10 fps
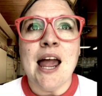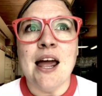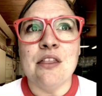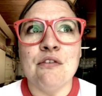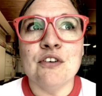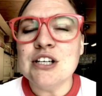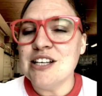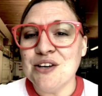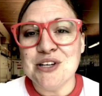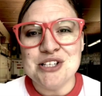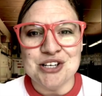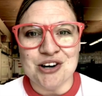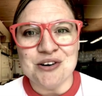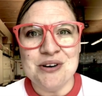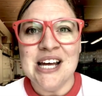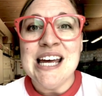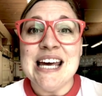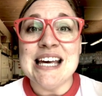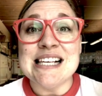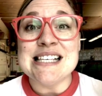And the first thing you need to know
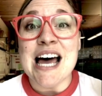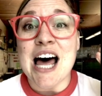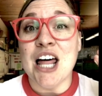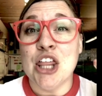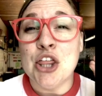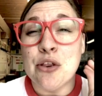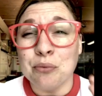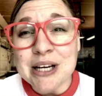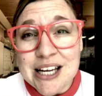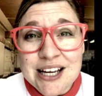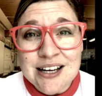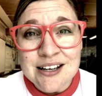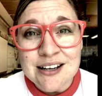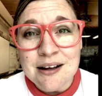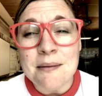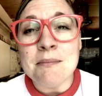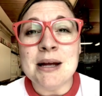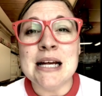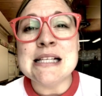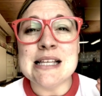is a 3
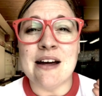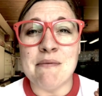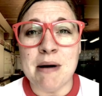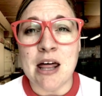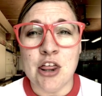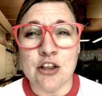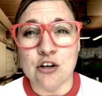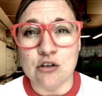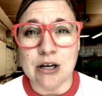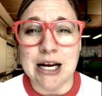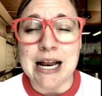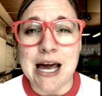means they have met 3rd grade